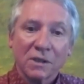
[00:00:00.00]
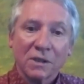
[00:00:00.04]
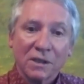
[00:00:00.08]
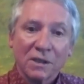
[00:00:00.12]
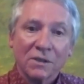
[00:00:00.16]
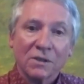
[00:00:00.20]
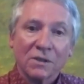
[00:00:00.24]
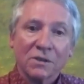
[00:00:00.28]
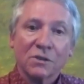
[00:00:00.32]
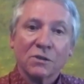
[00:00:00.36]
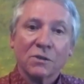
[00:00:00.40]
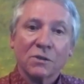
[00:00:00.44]

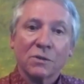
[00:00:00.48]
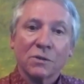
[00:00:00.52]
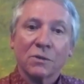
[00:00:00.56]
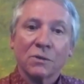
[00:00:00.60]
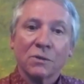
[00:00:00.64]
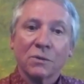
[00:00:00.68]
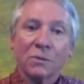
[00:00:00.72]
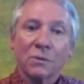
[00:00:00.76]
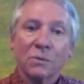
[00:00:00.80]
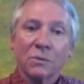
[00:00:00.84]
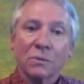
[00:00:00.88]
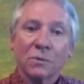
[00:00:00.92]
is
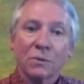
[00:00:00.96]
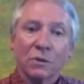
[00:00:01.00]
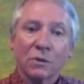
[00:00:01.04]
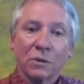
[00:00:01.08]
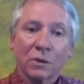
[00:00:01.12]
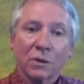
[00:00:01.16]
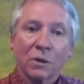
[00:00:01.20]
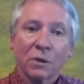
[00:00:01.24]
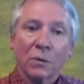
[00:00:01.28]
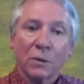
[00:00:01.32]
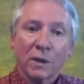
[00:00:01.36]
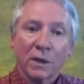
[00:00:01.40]
to
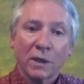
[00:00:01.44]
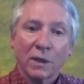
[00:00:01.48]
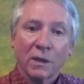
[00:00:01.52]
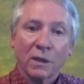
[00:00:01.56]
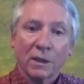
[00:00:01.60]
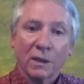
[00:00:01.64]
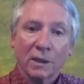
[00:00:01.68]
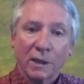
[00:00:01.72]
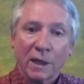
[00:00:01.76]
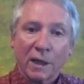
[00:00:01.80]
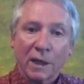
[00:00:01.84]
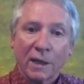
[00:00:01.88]
look
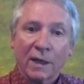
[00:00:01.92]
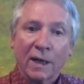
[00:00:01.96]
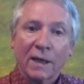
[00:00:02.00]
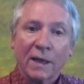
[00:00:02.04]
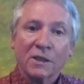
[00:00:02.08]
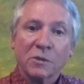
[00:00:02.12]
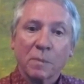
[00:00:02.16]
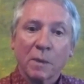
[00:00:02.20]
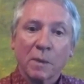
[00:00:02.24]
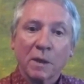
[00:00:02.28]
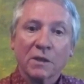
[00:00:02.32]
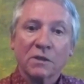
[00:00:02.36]
critically at
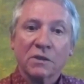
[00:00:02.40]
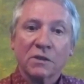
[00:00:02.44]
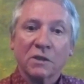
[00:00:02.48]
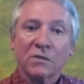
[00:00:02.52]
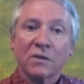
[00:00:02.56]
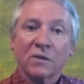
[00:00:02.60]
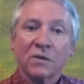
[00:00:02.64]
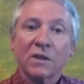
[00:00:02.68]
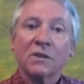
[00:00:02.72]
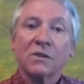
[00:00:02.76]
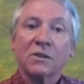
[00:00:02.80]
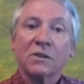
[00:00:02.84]
aspects
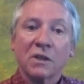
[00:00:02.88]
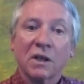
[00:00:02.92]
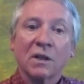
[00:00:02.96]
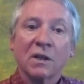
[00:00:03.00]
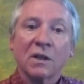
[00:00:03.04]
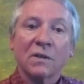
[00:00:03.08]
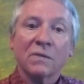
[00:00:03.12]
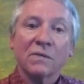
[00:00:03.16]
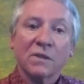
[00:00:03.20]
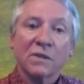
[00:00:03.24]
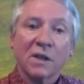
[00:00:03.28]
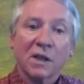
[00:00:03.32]
of
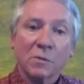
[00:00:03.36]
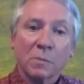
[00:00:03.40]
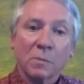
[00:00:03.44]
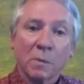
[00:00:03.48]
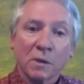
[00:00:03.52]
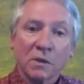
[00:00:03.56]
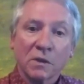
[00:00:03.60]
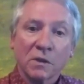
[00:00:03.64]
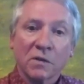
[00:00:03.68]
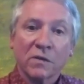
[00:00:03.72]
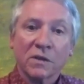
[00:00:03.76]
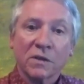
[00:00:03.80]
ourselves
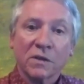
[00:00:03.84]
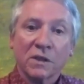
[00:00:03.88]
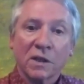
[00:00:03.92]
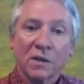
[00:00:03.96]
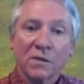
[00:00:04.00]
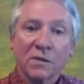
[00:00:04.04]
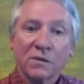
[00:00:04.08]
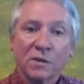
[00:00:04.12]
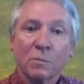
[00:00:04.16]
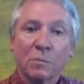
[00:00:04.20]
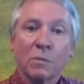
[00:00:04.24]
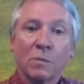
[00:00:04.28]

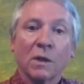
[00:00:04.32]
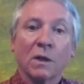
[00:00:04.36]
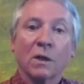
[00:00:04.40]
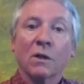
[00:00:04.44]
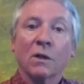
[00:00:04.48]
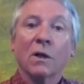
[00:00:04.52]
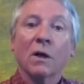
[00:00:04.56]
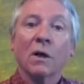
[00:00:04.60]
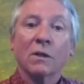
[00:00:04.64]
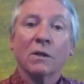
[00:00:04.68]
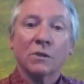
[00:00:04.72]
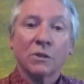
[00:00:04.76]
that mean a
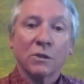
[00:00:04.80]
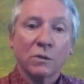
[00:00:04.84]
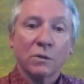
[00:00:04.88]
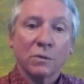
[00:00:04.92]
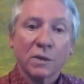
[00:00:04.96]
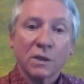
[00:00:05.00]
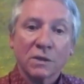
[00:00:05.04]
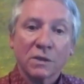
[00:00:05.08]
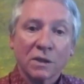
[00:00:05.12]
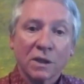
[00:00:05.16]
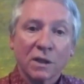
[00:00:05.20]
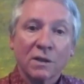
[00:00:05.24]
lot
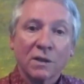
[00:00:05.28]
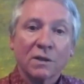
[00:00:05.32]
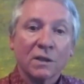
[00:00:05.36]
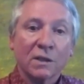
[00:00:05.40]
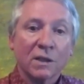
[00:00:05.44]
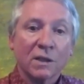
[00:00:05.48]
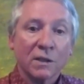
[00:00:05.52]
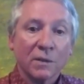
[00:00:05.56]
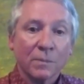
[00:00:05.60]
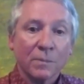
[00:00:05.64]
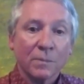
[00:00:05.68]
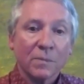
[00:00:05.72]
to us.
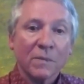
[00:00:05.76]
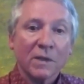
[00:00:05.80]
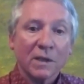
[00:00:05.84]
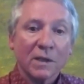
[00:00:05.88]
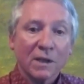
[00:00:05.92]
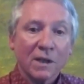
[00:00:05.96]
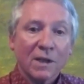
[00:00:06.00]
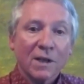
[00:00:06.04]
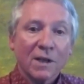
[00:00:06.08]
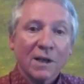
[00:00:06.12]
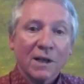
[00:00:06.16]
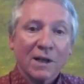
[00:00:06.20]
And
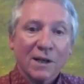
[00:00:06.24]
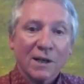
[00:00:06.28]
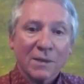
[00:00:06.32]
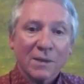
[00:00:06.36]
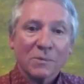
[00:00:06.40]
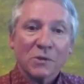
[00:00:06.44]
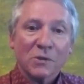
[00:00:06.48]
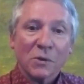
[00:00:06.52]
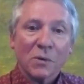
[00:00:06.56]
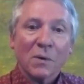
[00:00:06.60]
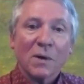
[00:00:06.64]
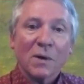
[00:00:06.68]

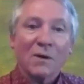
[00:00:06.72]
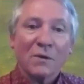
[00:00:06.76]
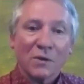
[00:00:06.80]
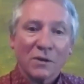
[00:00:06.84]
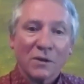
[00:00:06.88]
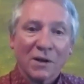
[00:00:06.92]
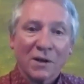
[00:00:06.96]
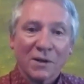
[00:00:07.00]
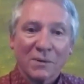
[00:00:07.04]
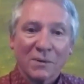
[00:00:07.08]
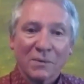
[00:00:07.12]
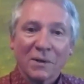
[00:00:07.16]
so I
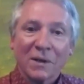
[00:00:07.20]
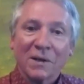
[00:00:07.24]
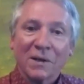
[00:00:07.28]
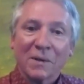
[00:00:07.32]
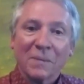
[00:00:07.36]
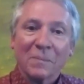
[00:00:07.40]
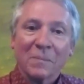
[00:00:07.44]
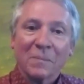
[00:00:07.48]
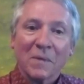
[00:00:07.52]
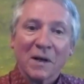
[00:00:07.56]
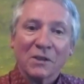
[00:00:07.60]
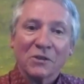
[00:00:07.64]
thought
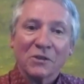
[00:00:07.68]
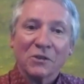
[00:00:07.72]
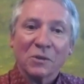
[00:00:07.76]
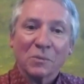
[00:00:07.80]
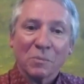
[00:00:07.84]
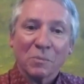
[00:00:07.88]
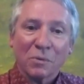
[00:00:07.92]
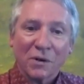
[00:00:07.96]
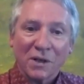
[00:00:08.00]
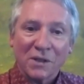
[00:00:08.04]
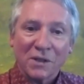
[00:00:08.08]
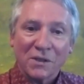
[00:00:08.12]
I
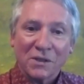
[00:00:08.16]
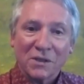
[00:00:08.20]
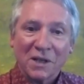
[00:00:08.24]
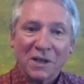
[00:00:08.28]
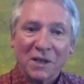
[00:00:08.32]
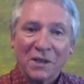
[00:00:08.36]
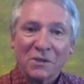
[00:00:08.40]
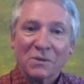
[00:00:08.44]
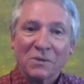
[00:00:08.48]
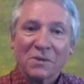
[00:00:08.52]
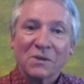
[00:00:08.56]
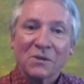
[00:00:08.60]
should praise
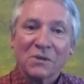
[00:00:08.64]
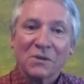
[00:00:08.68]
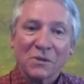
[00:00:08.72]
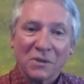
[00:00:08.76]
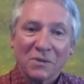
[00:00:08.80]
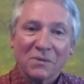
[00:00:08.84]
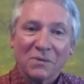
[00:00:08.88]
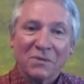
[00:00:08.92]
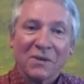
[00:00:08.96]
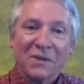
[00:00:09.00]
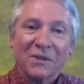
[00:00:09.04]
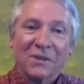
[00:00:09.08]
dangerous
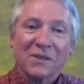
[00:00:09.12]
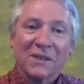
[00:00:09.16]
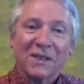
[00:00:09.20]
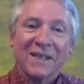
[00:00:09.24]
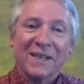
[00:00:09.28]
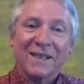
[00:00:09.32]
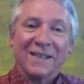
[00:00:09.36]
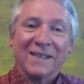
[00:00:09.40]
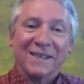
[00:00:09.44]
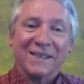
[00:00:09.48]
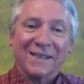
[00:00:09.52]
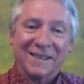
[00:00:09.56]

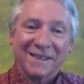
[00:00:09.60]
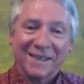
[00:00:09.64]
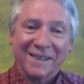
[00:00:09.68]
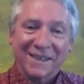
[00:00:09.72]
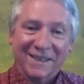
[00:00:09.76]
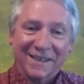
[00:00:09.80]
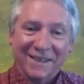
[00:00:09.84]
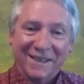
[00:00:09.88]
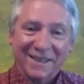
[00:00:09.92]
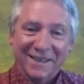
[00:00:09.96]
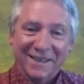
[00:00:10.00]
universities.